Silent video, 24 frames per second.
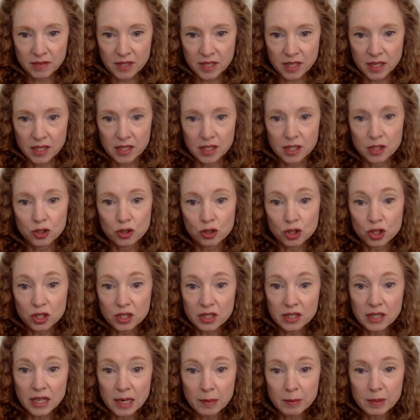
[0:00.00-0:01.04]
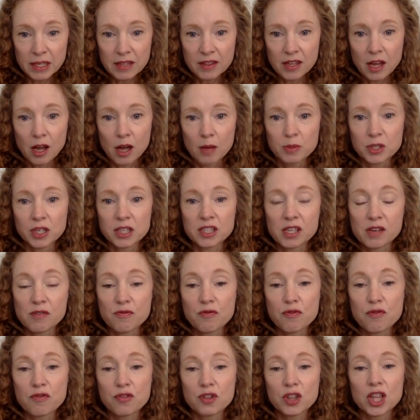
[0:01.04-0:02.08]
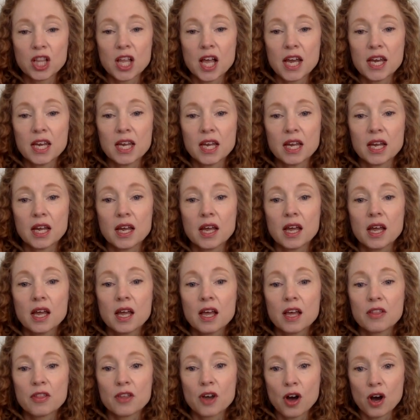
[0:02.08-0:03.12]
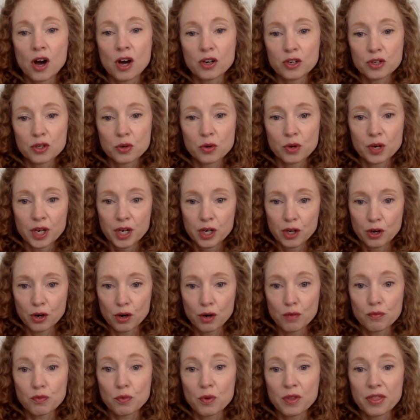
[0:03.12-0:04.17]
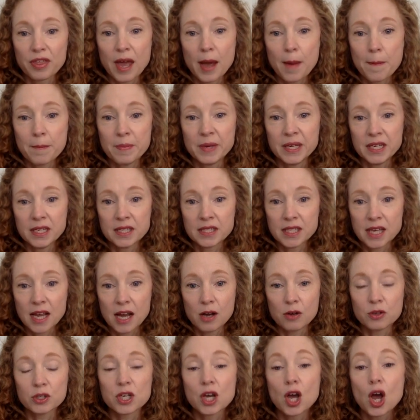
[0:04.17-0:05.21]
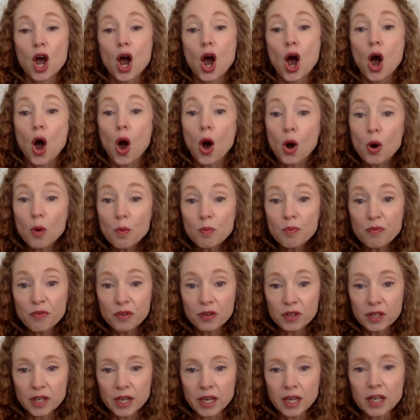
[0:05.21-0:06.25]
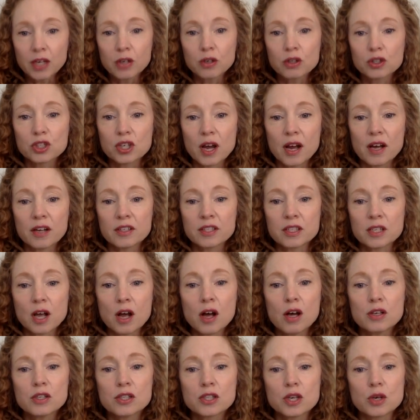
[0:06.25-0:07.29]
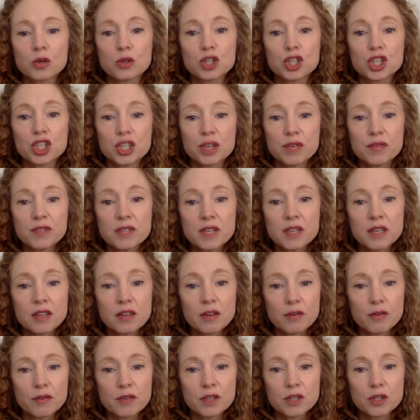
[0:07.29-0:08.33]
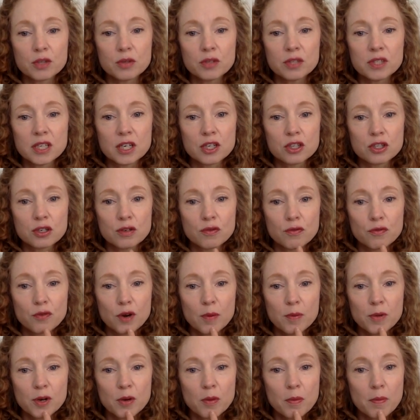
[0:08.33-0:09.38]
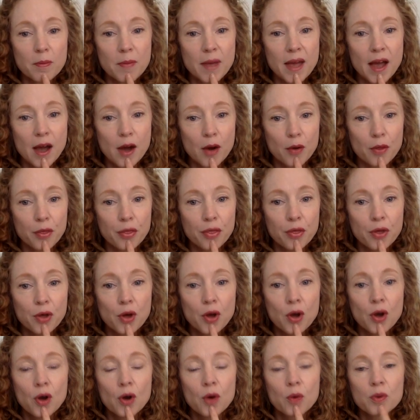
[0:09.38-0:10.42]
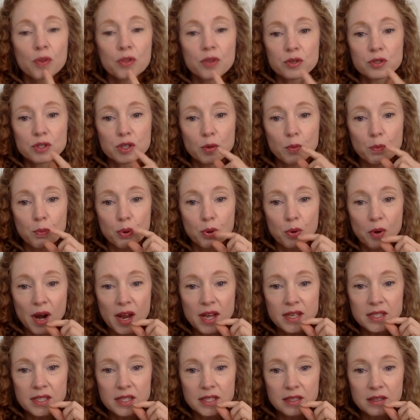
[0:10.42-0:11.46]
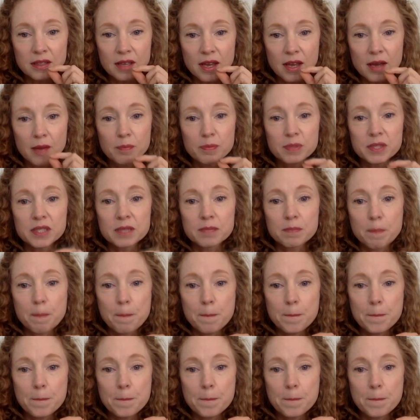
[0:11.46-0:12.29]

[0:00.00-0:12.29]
sentences. You're just labeling the objects and flooding the auditory nerve with that B sound. Hopefully, your child is also shifting their visual attention from your mouth with those compressed lips